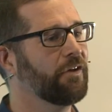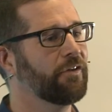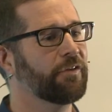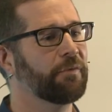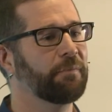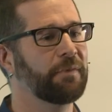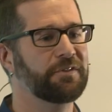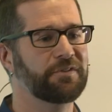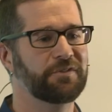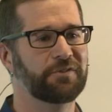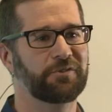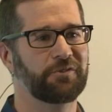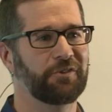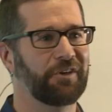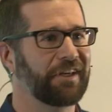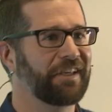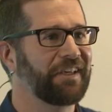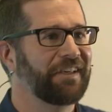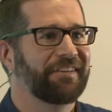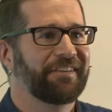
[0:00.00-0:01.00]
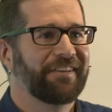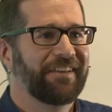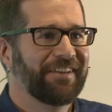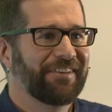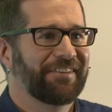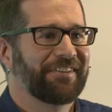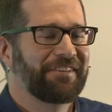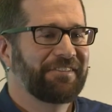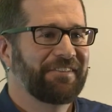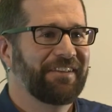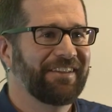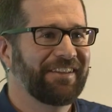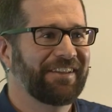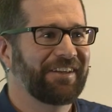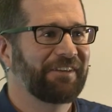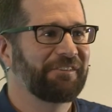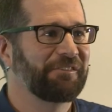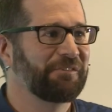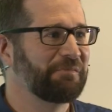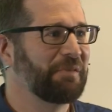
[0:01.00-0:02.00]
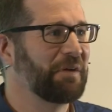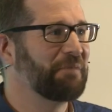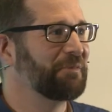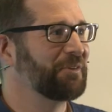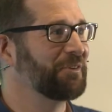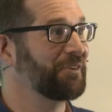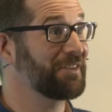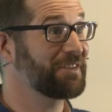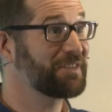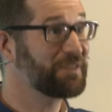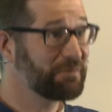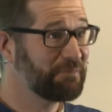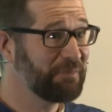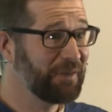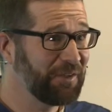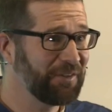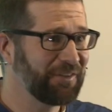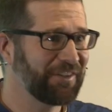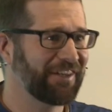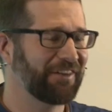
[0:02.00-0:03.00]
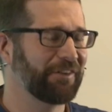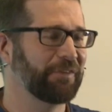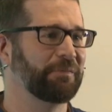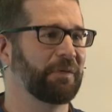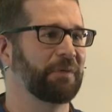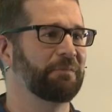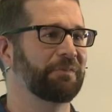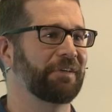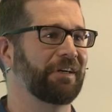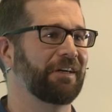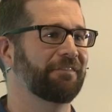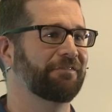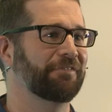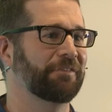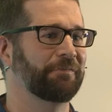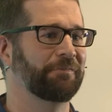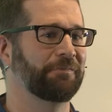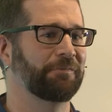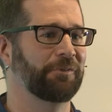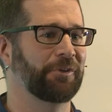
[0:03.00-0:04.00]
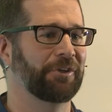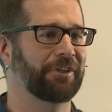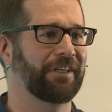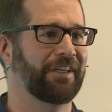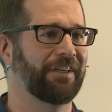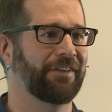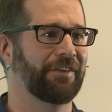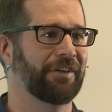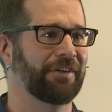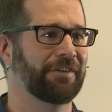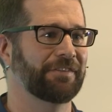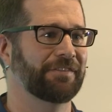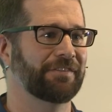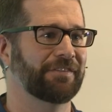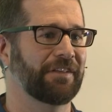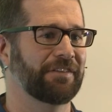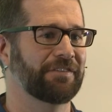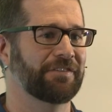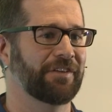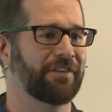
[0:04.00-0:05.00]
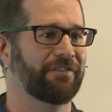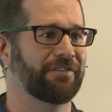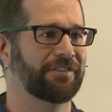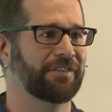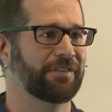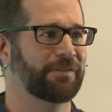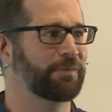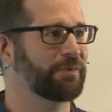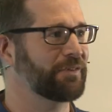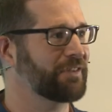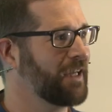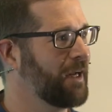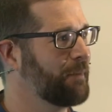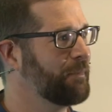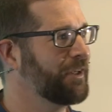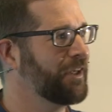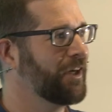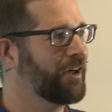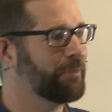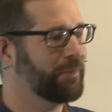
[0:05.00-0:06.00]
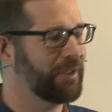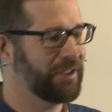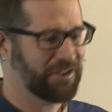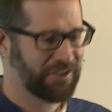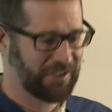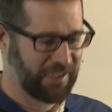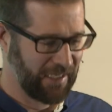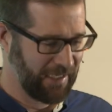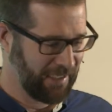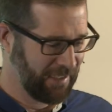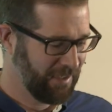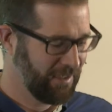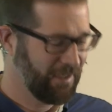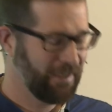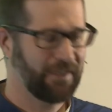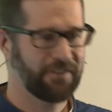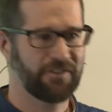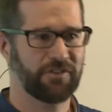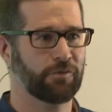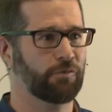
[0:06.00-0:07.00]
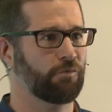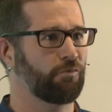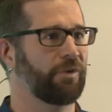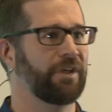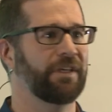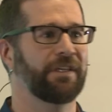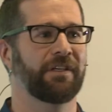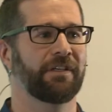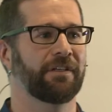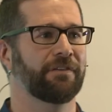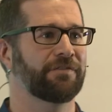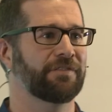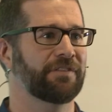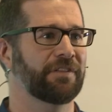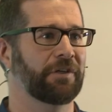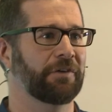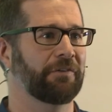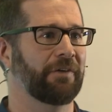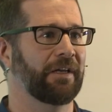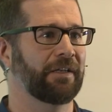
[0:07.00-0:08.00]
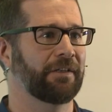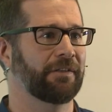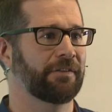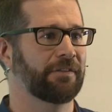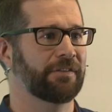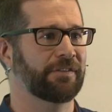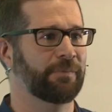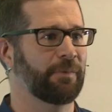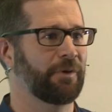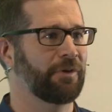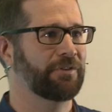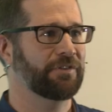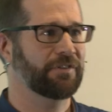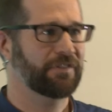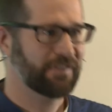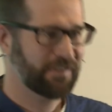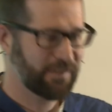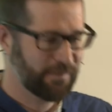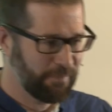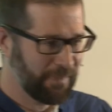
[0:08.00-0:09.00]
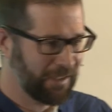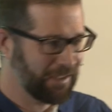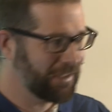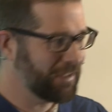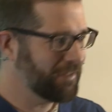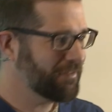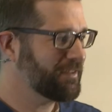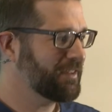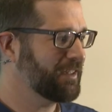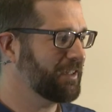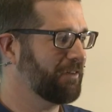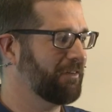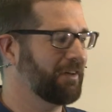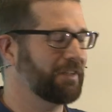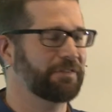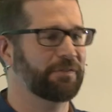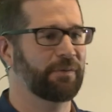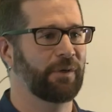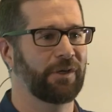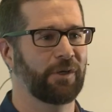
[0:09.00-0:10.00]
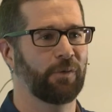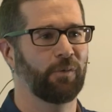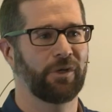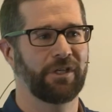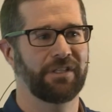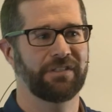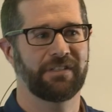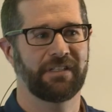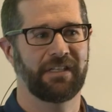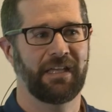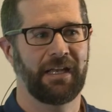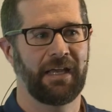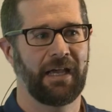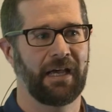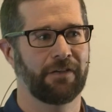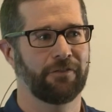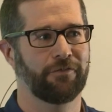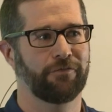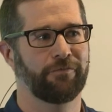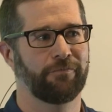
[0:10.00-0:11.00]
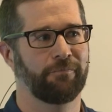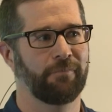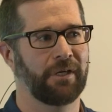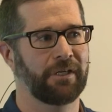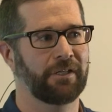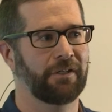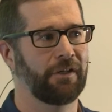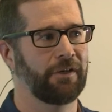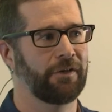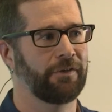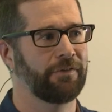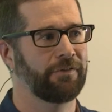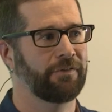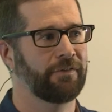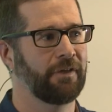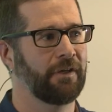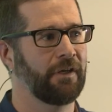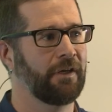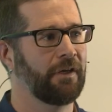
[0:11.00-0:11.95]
The most striking thing, or the thing that I remember, or the smell that I remember from working in those services, was coming home each day just reeking of cigarette smoke, just smelling of cigarette smoke and wanting to get out of my clothes.